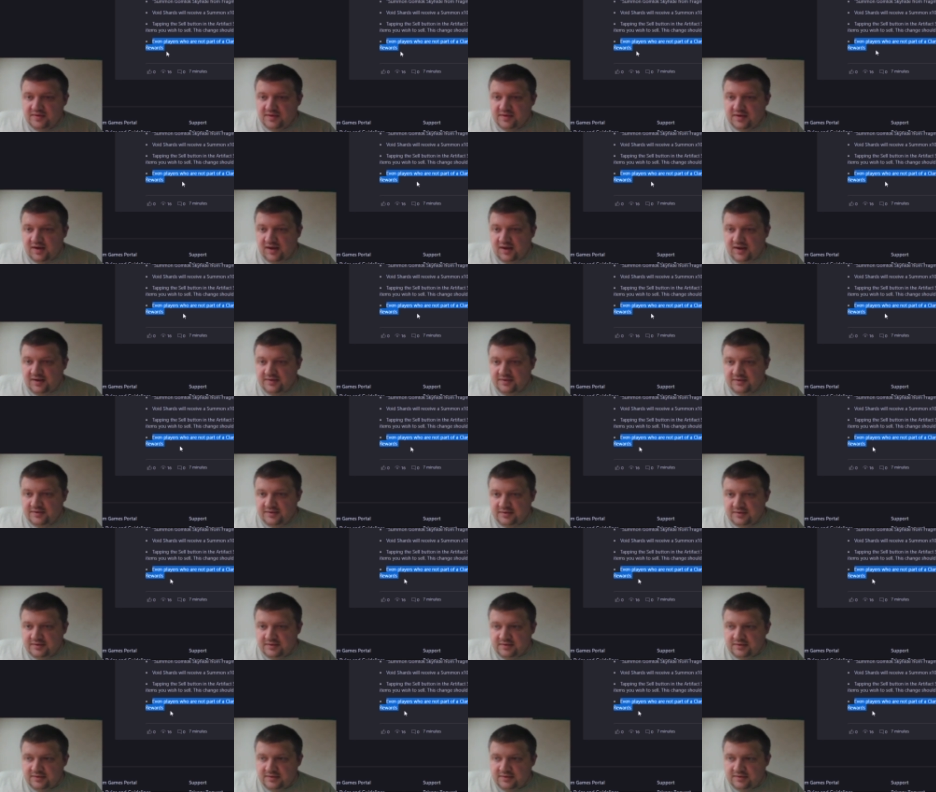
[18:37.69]
clan.
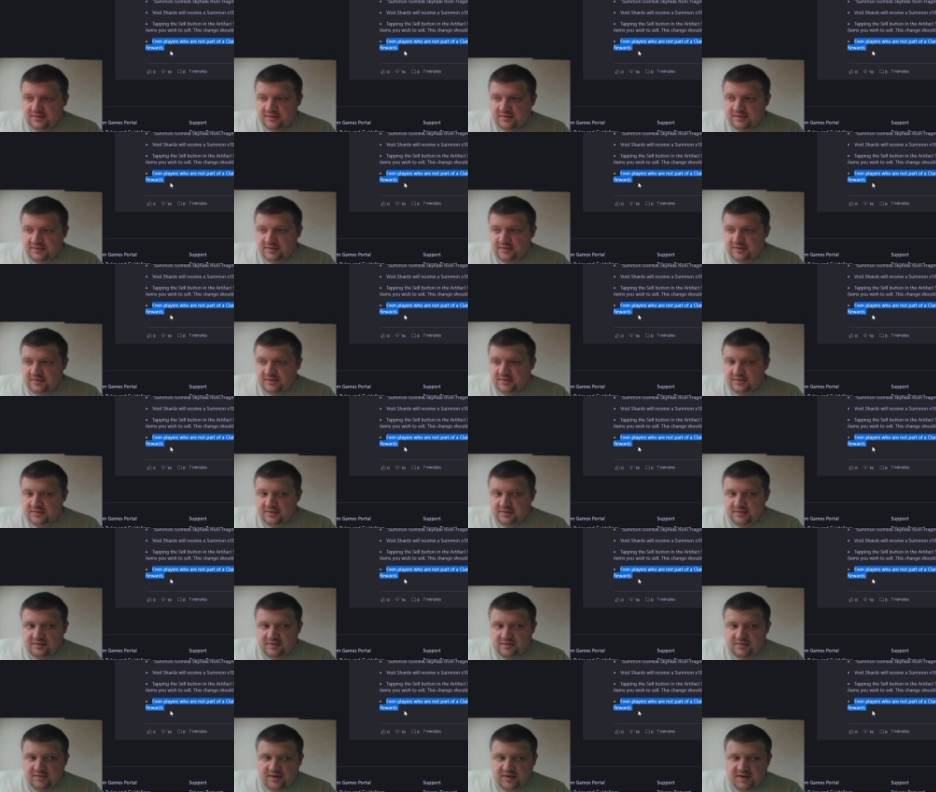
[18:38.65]

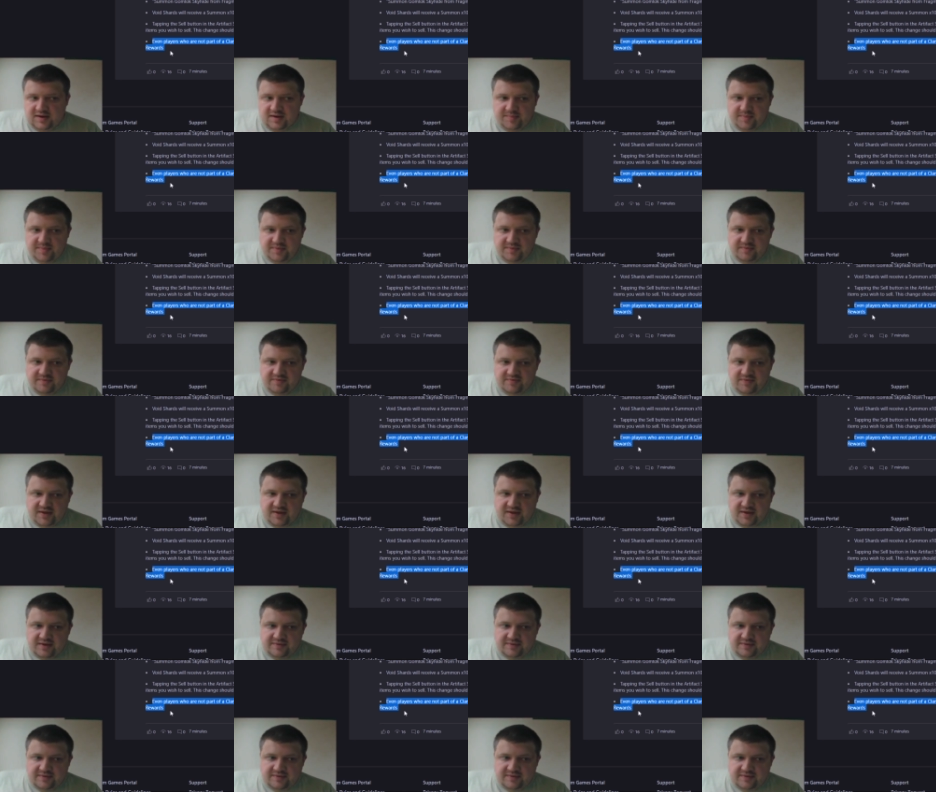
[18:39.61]
Quite happy with that.